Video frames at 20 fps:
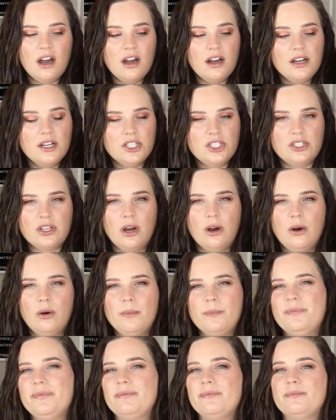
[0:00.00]

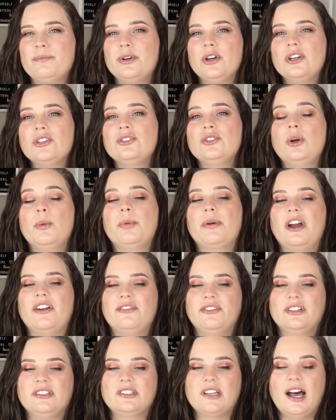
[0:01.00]
So personal
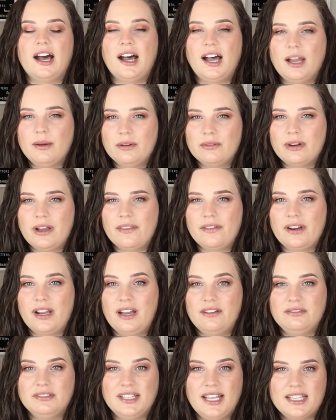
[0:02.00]
preference, I would rather
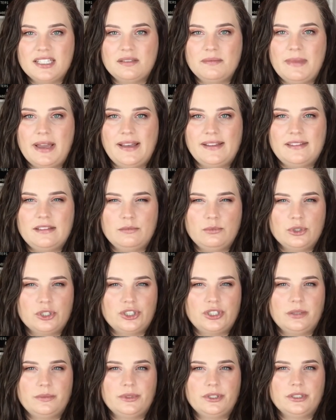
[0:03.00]
have less mattes and more
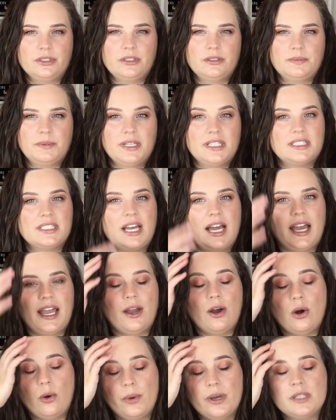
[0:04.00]
shimmers because I
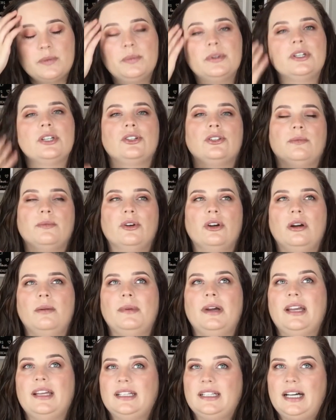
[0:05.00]
always put a shimmer on
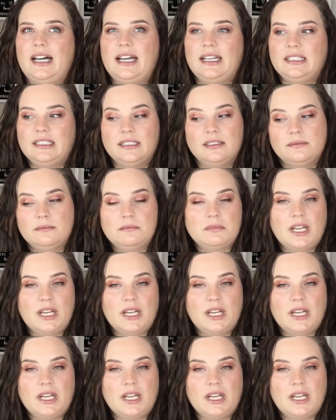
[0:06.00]
my eyelid.